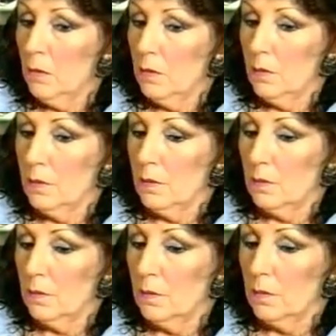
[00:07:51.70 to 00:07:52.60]
Well,
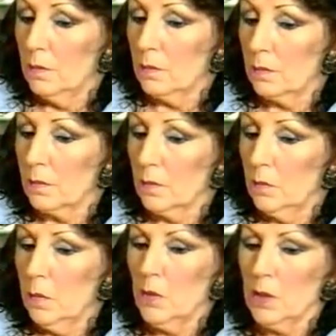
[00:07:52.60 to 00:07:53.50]

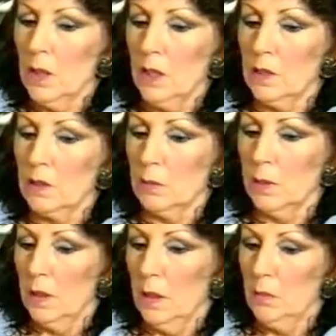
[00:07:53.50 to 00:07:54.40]
most nights
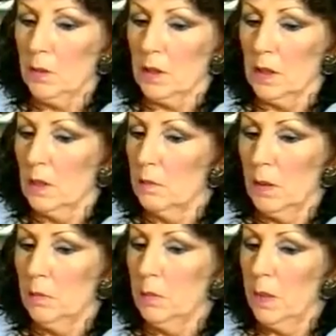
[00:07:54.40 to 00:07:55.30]
when I was there
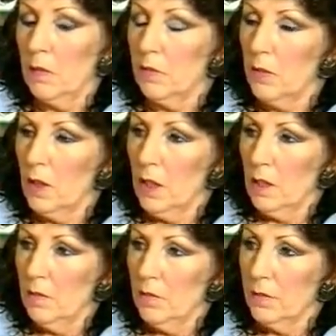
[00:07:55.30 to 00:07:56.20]
may be about
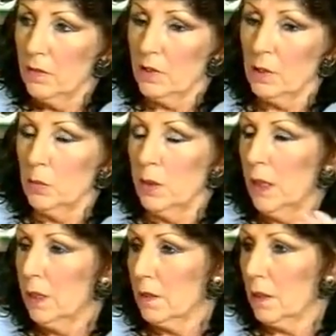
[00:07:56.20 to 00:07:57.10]
5. You see, we
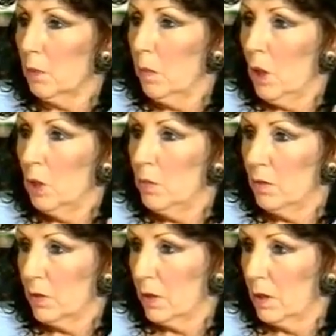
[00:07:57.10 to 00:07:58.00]
had to come home
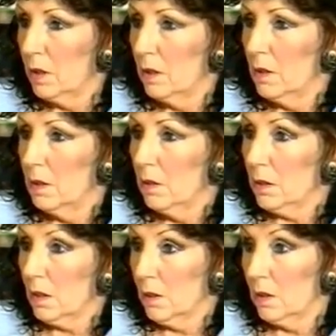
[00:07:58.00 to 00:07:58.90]
every
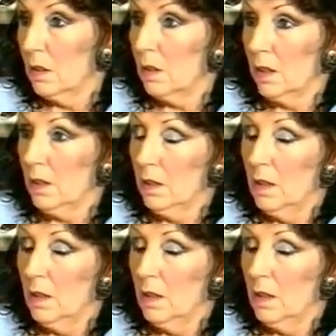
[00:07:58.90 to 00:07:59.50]
Sunday night.